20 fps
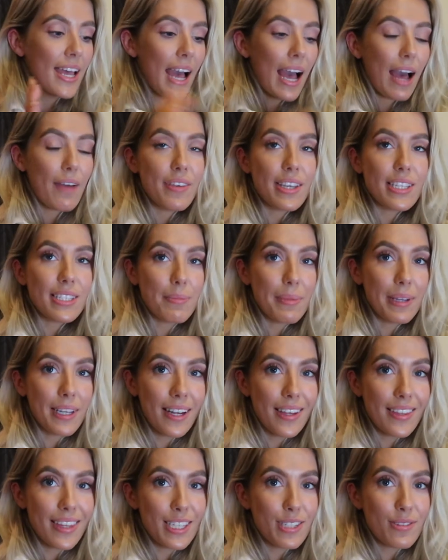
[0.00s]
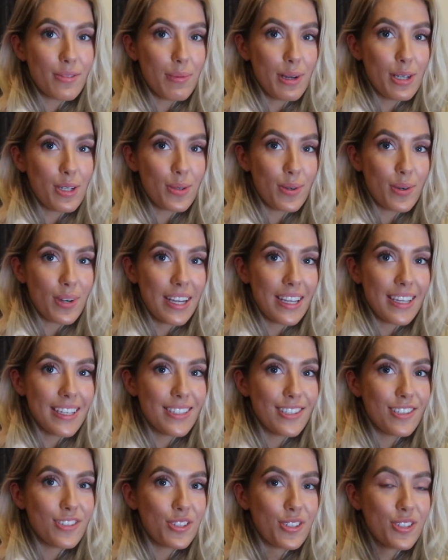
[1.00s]
having something like this for my jewelry
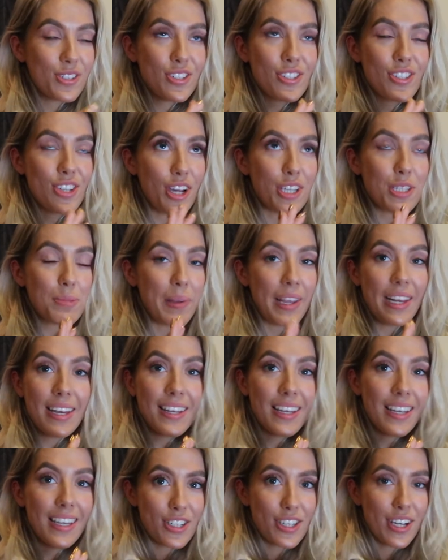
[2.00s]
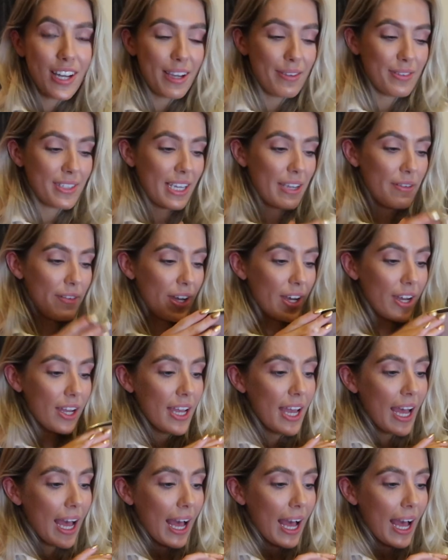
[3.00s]
is just been a lifesaver.